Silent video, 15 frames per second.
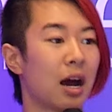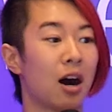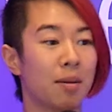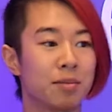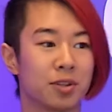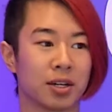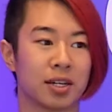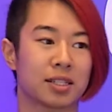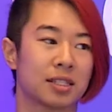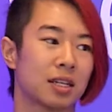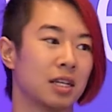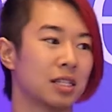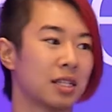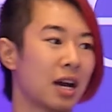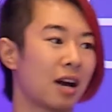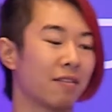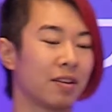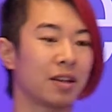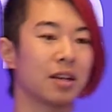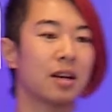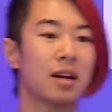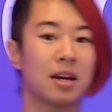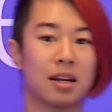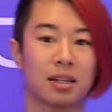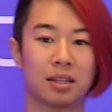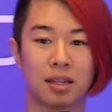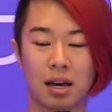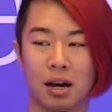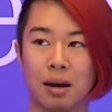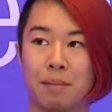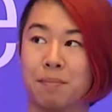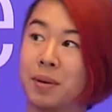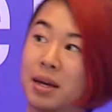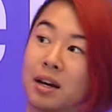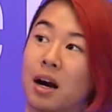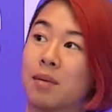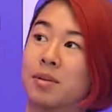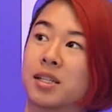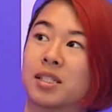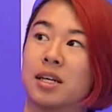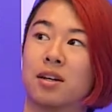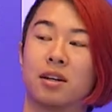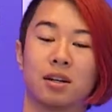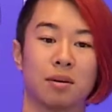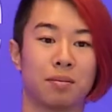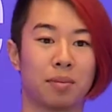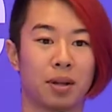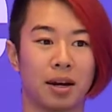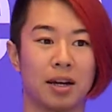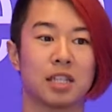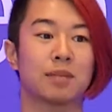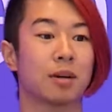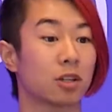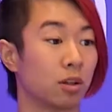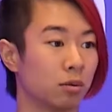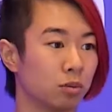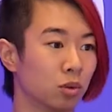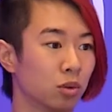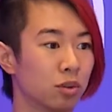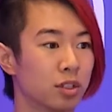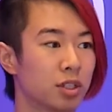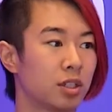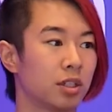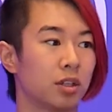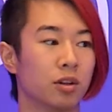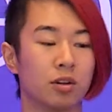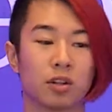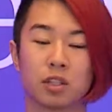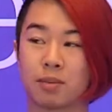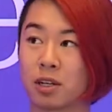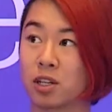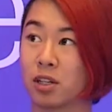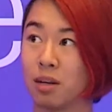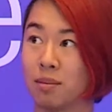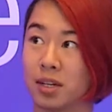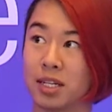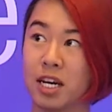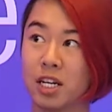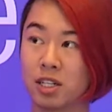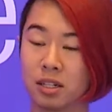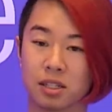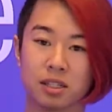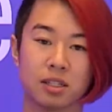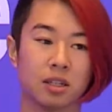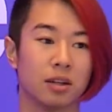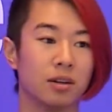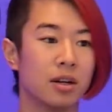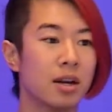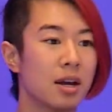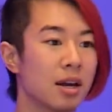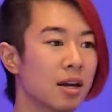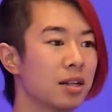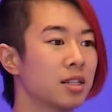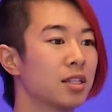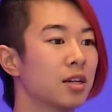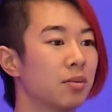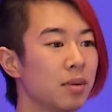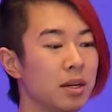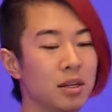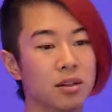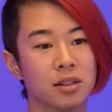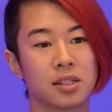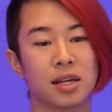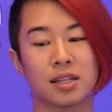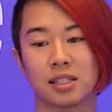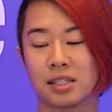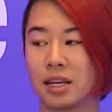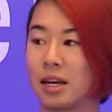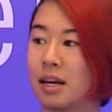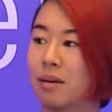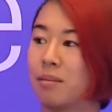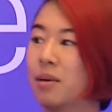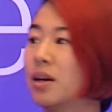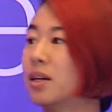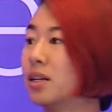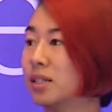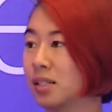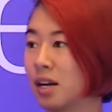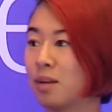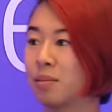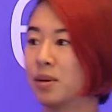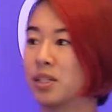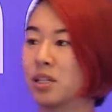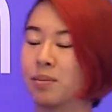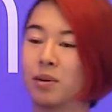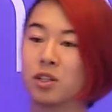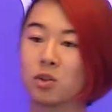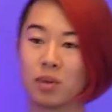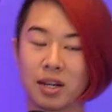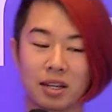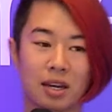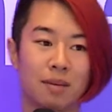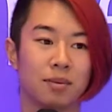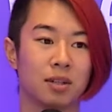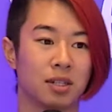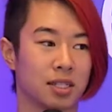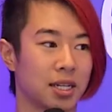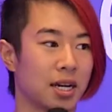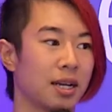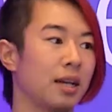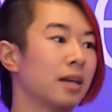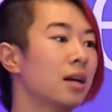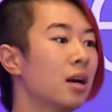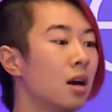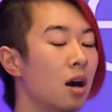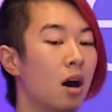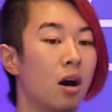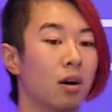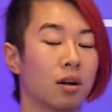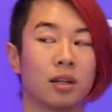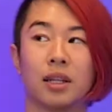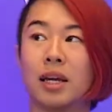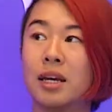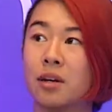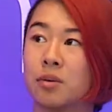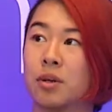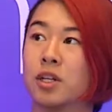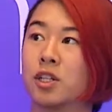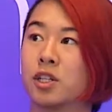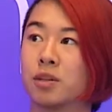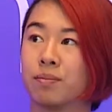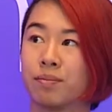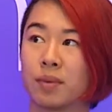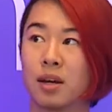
objects as having being objects that you can apply special rules to or special limitations to. And so we use that same design principles when it came to designing our language.